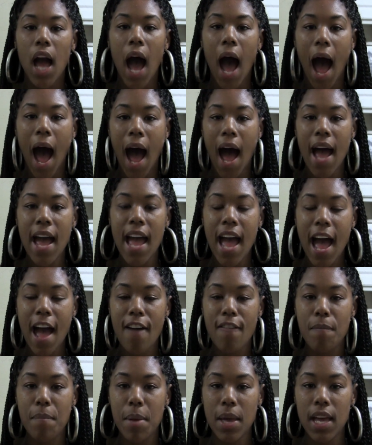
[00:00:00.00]
I
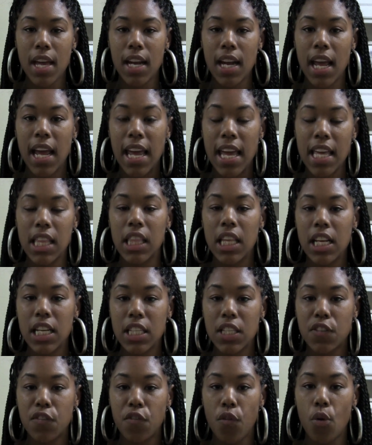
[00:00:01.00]
have been
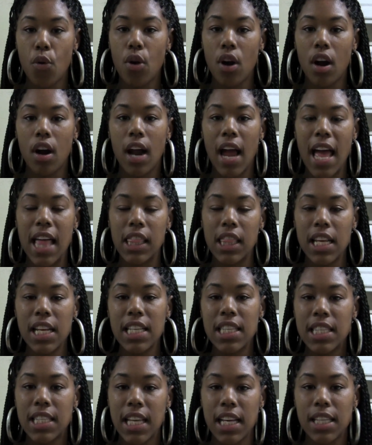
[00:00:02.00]
heatless for at
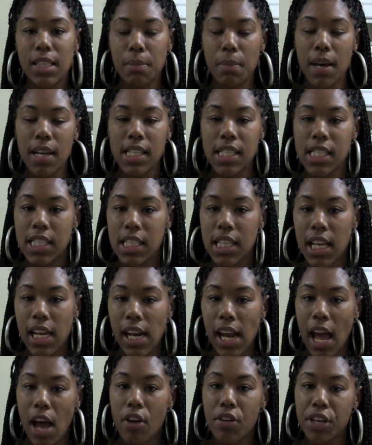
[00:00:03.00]
least 6 months
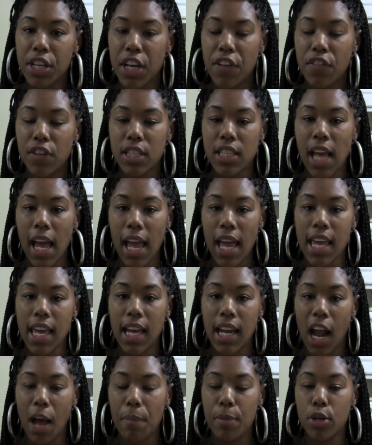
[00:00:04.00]
now, give or take,
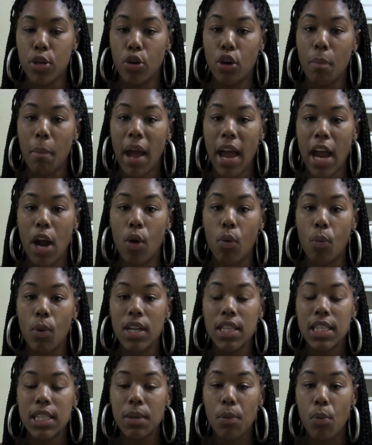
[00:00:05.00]
and I've been doing my hair
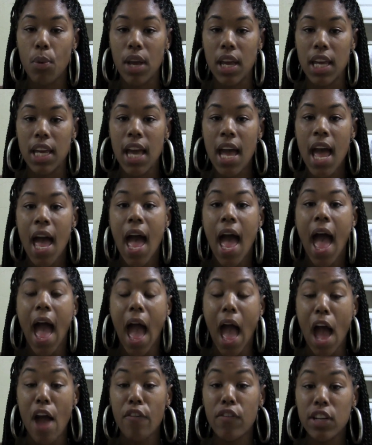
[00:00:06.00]
once a week,
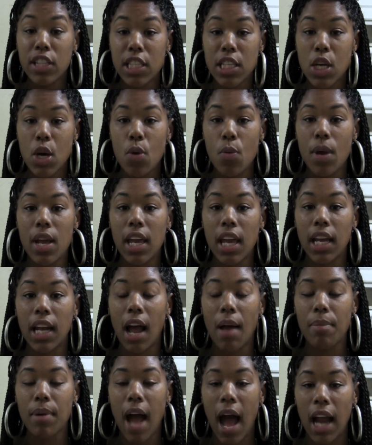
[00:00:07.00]
every single week, and
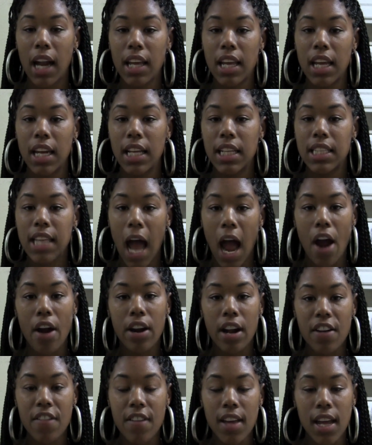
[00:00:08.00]
I'm kind of getting
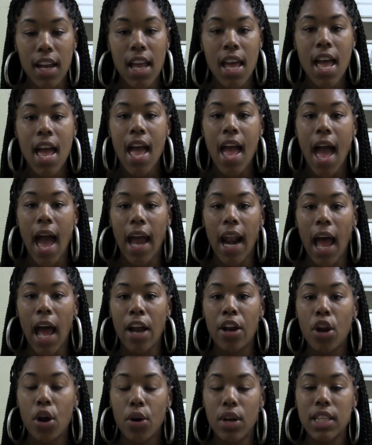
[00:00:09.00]
tired of it, and
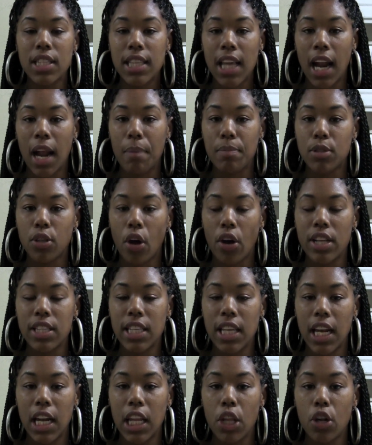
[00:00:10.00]
I noticed that I'm starting
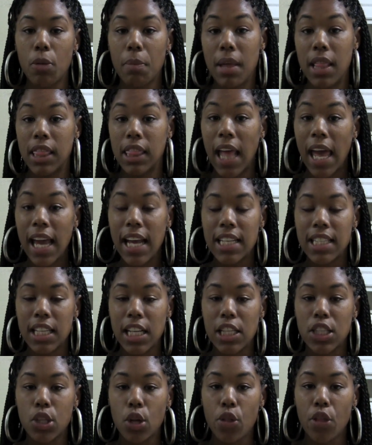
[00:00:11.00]
to get a little bit
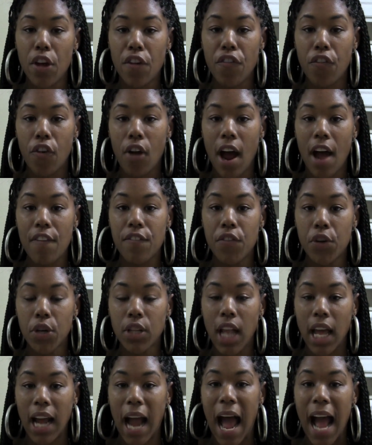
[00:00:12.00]
lazy, so therefore I feel
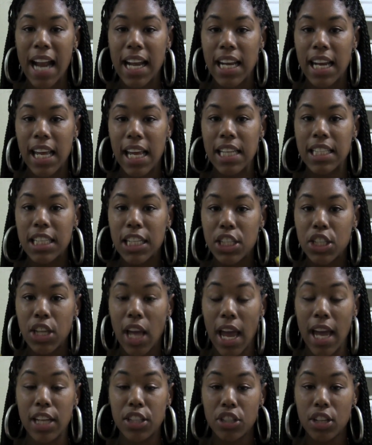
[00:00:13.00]
like I need to
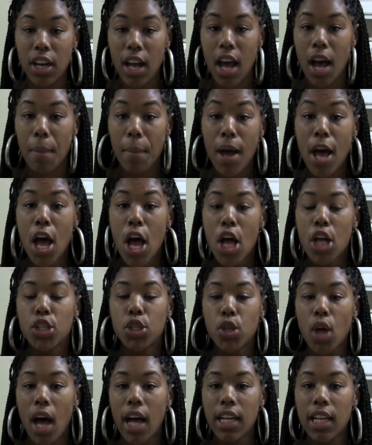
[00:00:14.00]
change it up.
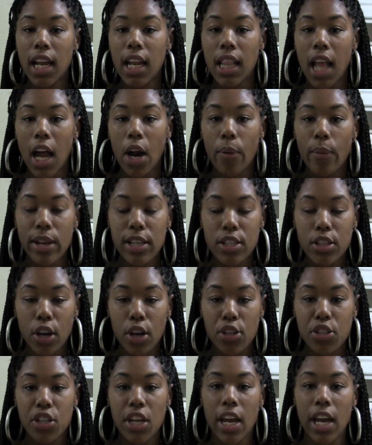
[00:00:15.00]
So I did a lot of
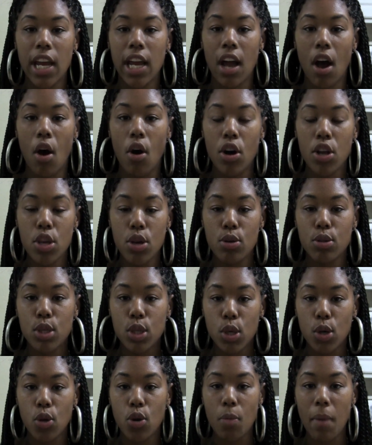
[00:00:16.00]
research on
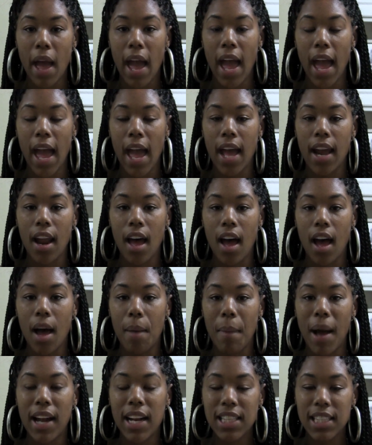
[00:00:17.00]
YouTube, and
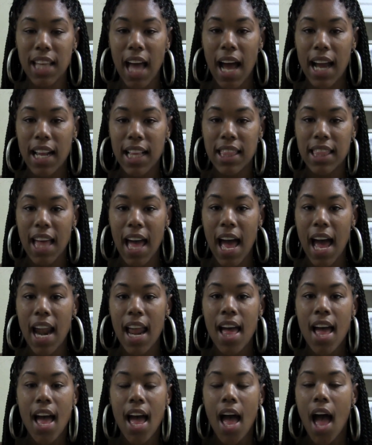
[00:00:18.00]
I decided
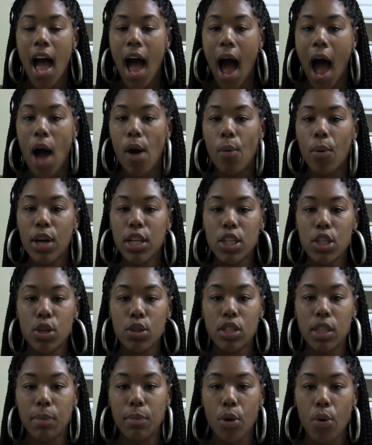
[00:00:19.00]
that I wanted to do
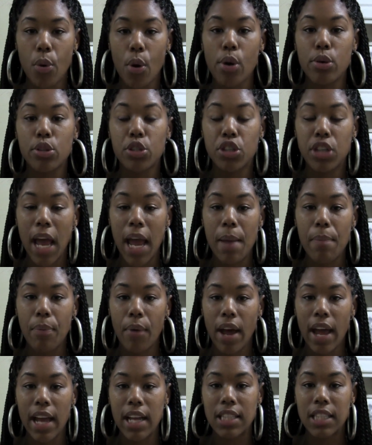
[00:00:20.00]
some crochet
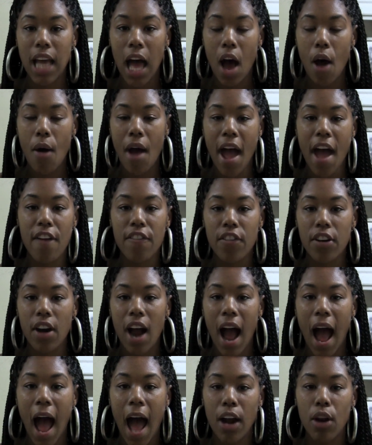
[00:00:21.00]
braids.
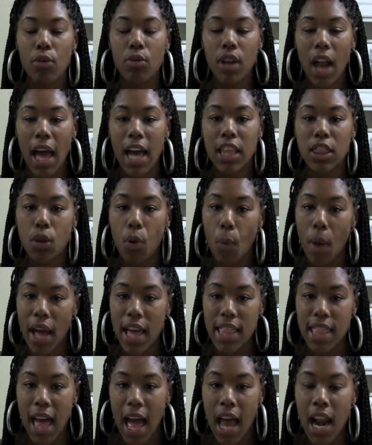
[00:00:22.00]
However, I don't like the
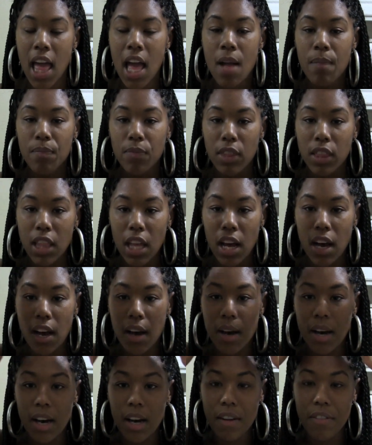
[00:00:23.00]
way that
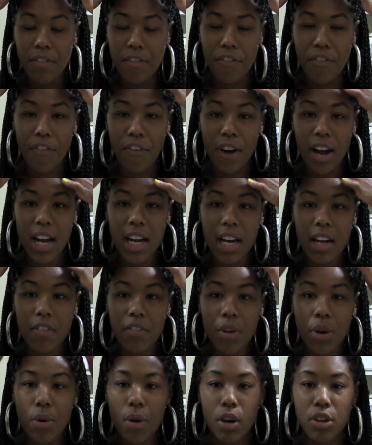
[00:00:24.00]
the front of
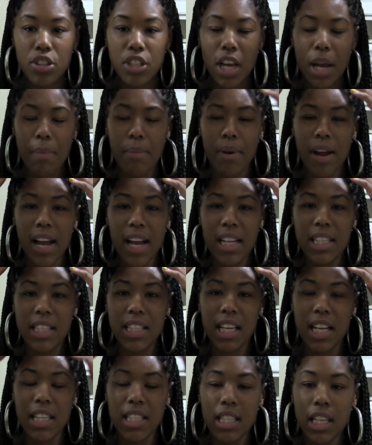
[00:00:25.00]
the crochet braids
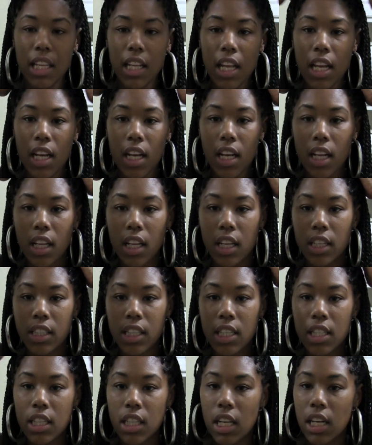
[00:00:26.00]
tend to look. Is
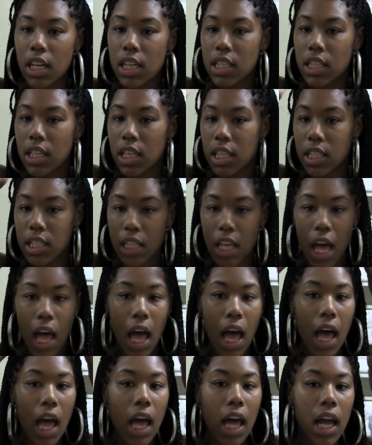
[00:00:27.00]
this leaning to the
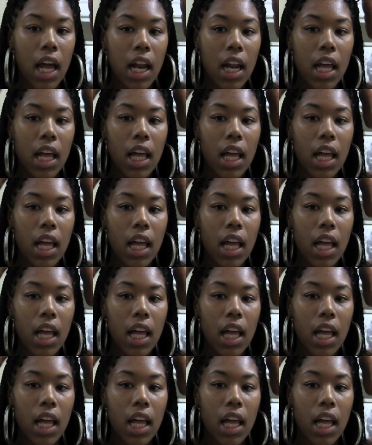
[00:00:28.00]
side?